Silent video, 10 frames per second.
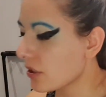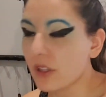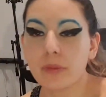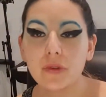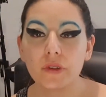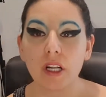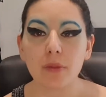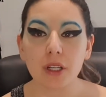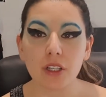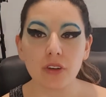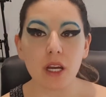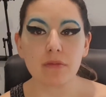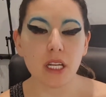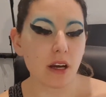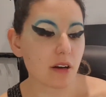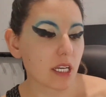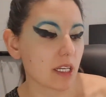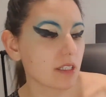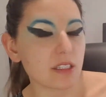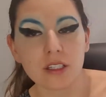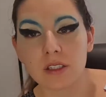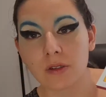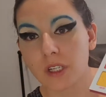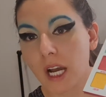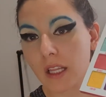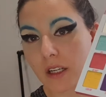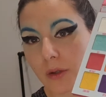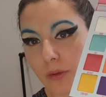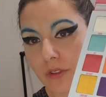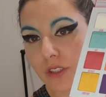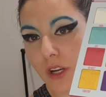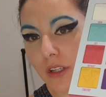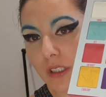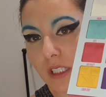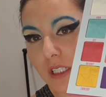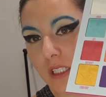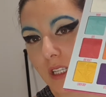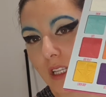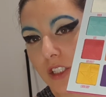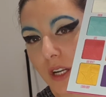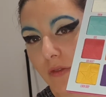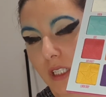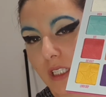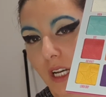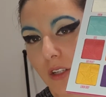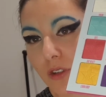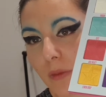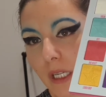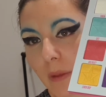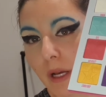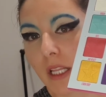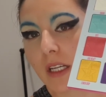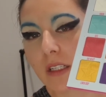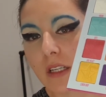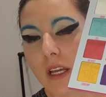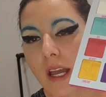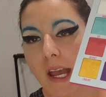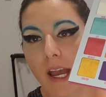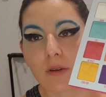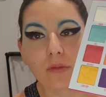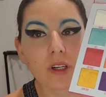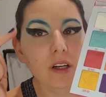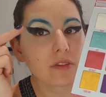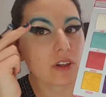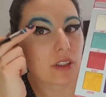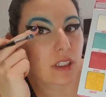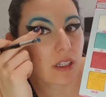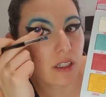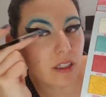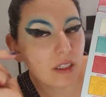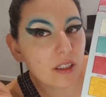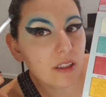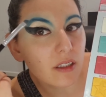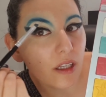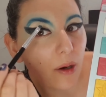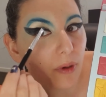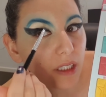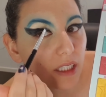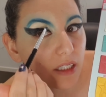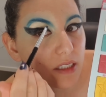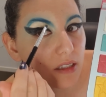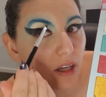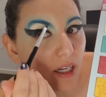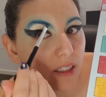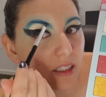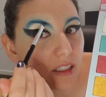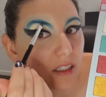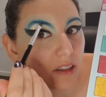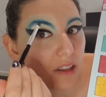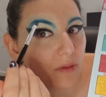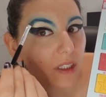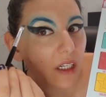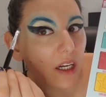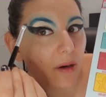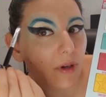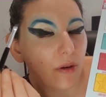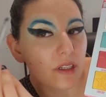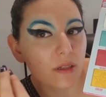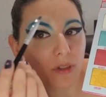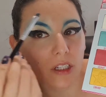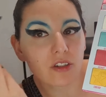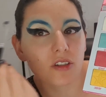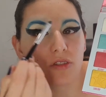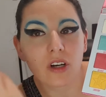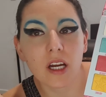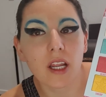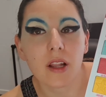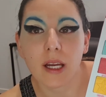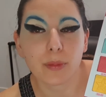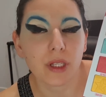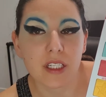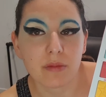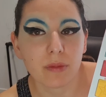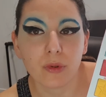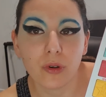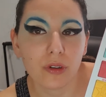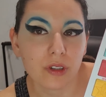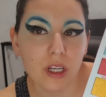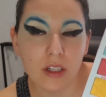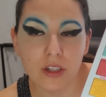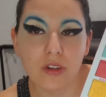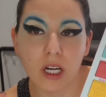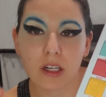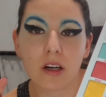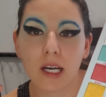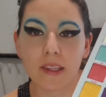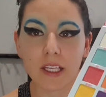the blue that I'm going to grab now is this colour called Soak. This is in the Jeffree Star Jawbreaker palette. And where I want to get this line here and where that eyebrow is, I'm going to just try and like blend a bit more to try and hide the